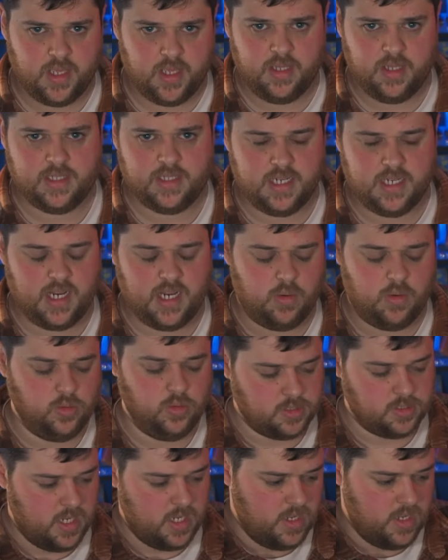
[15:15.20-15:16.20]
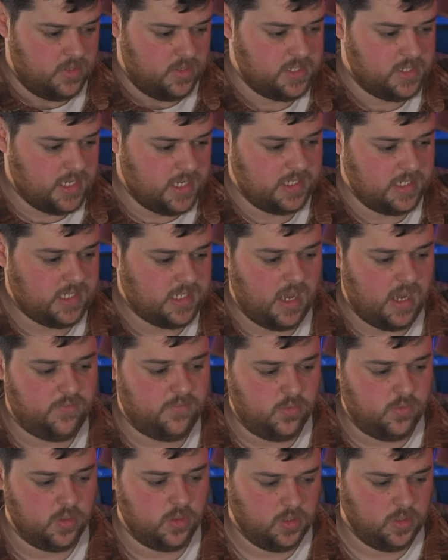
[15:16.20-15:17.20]
up thing, didn't get rules. These guys
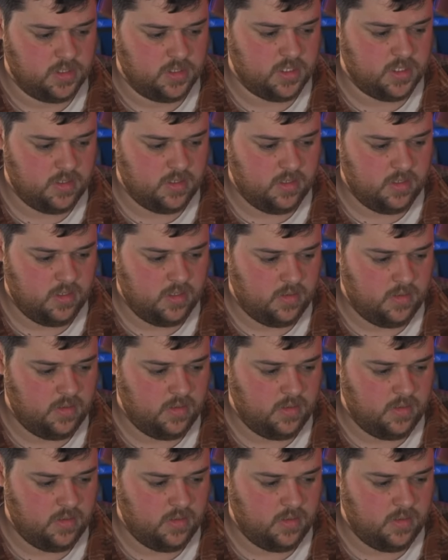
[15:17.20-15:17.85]
have rules.